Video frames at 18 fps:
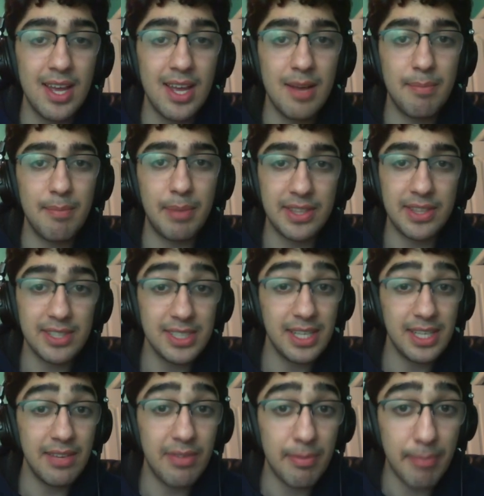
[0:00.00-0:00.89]
But there's
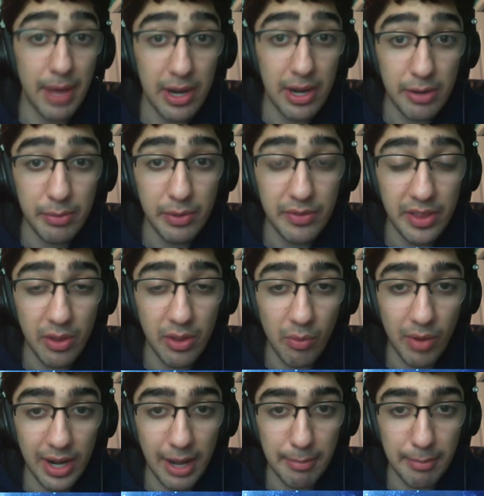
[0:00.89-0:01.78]
an even better move than the
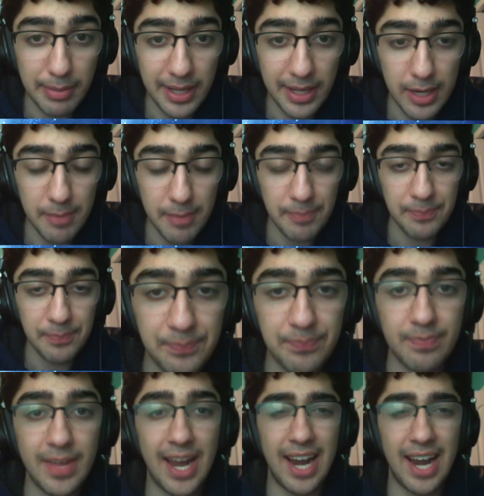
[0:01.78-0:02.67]
one I played.
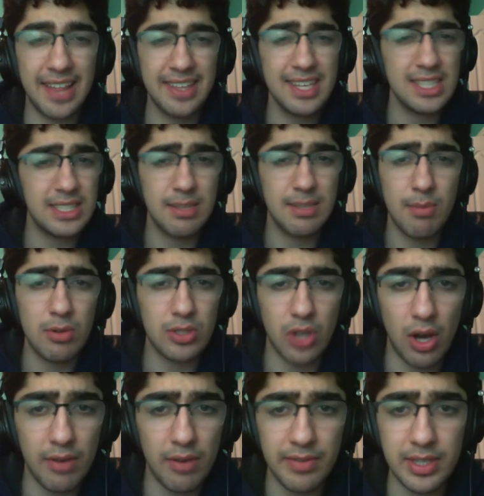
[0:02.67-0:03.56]
And I think it's the most
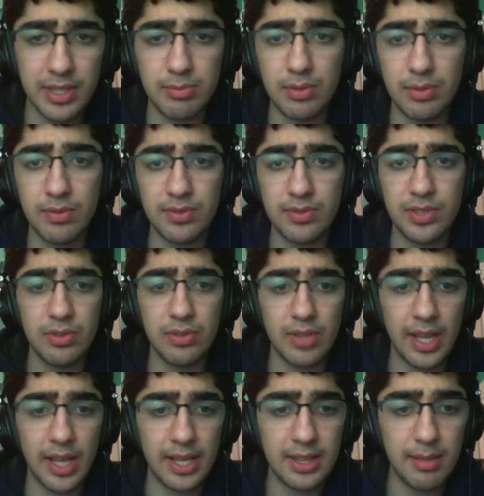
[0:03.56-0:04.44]
obvious move too.
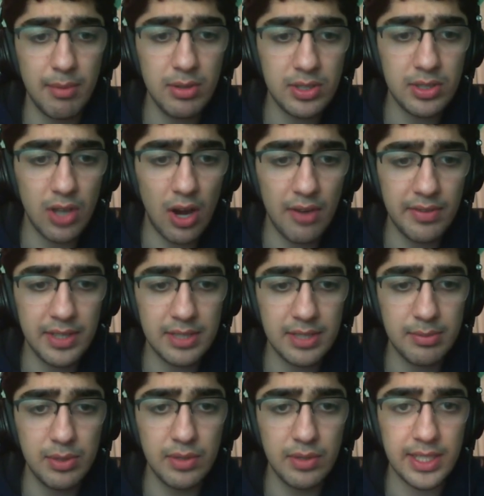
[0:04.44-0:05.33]
Like the most
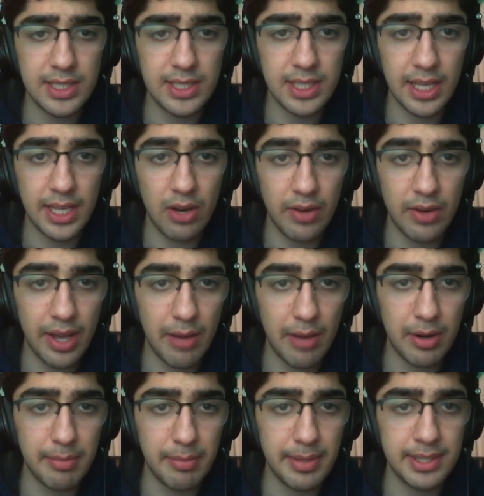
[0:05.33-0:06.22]
obvious move is like, okay, I
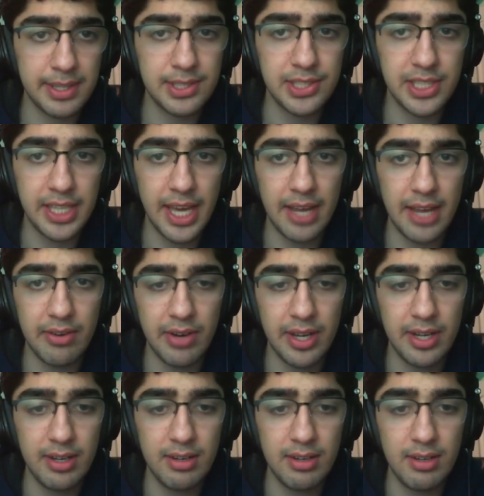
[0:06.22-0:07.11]
want to play d8,
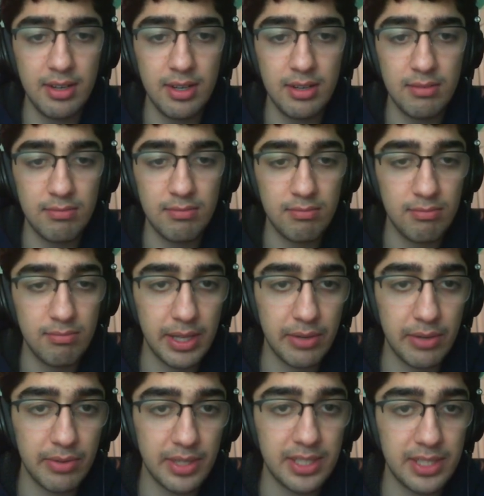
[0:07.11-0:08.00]
right?
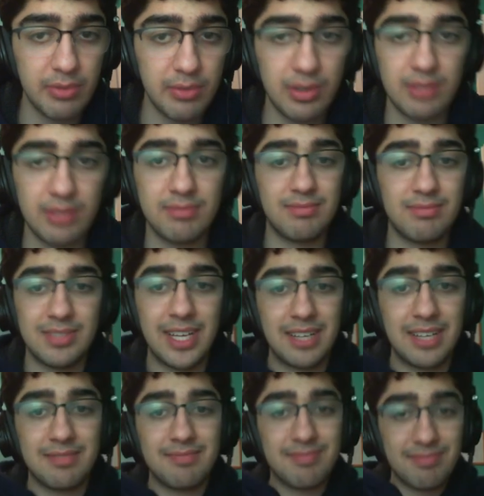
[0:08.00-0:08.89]
Play rook d1.
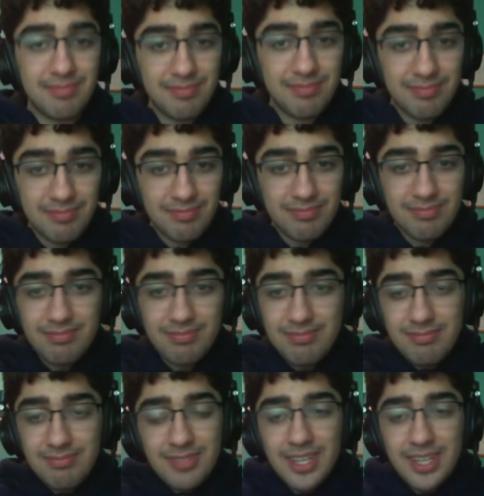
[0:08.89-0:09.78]
Like
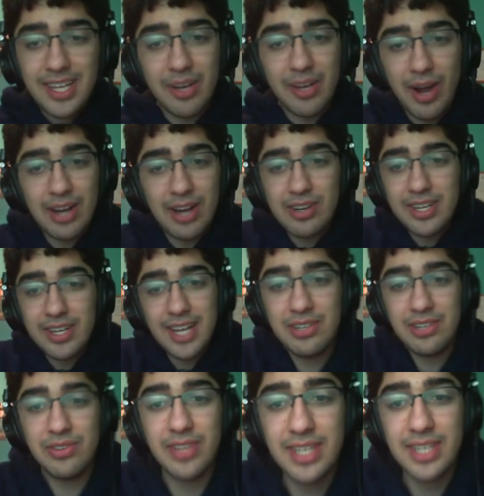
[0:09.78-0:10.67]
why didn't I
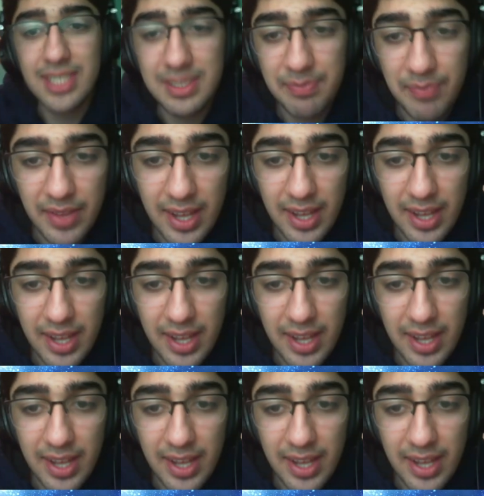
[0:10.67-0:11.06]
do this?